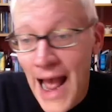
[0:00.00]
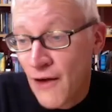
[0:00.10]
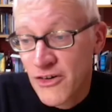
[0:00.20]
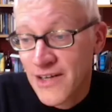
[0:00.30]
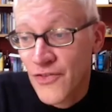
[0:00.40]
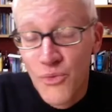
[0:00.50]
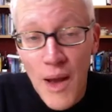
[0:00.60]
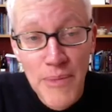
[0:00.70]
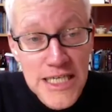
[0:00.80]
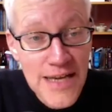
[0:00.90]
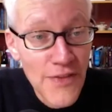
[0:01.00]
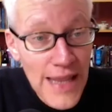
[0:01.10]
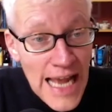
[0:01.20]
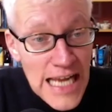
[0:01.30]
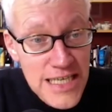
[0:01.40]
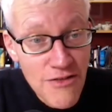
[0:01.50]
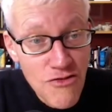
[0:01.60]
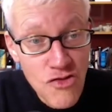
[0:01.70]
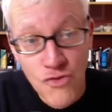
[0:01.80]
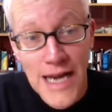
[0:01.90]
out in the rubbish, in the
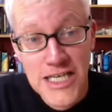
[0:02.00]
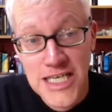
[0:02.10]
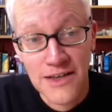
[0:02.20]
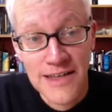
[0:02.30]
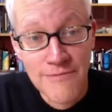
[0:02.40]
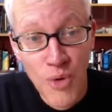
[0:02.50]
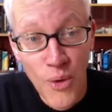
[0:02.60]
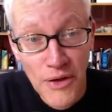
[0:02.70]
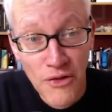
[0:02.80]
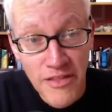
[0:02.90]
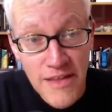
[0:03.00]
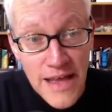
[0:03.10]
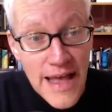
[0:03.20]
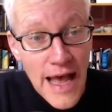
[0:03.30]
ashes, scratching at his boils.